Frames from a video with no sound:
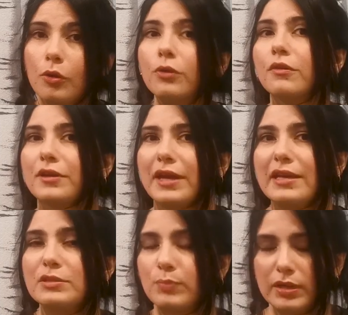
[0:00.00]
horror-y
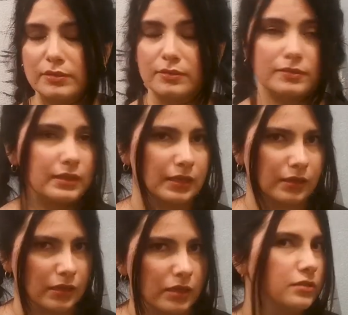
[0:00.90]
aspects
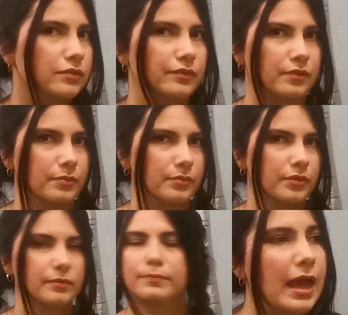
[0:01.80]
in each of
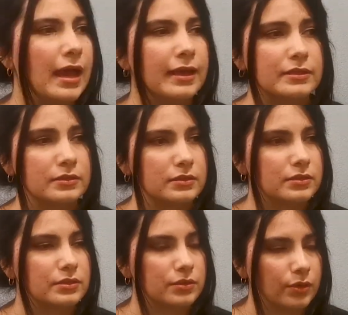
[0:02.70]
them.
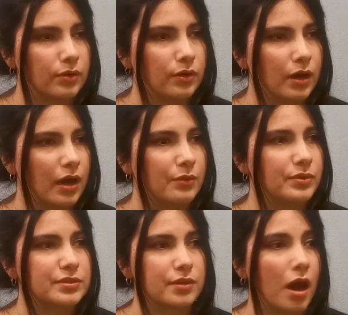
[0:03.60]
And so I
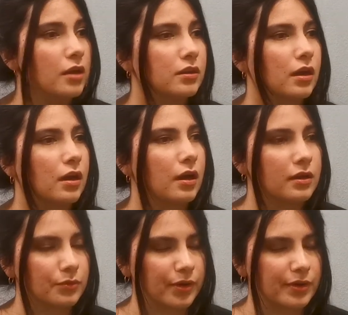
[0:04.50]
was caught
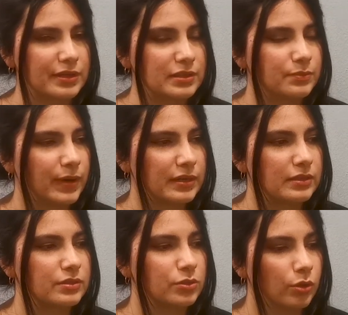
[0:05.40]
unawares by
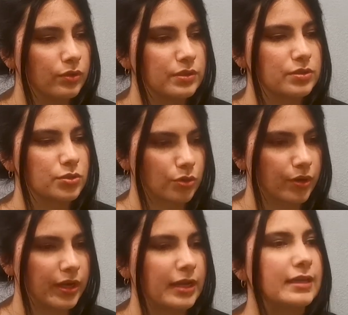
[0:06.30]
the
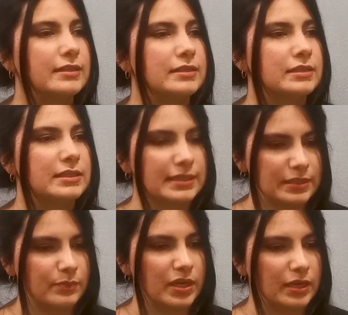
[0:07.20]
soul-destroying,
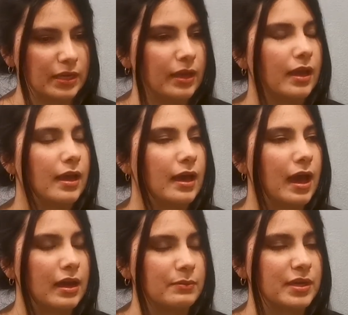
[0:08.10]
decimating
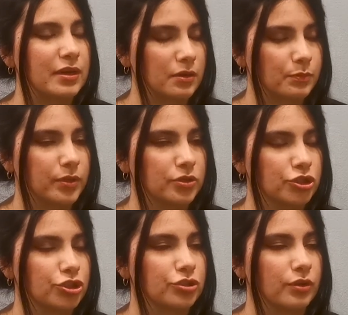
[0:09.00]
anime gut
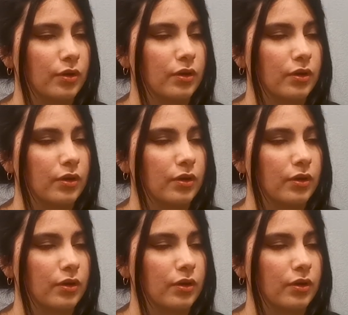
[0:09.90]
punch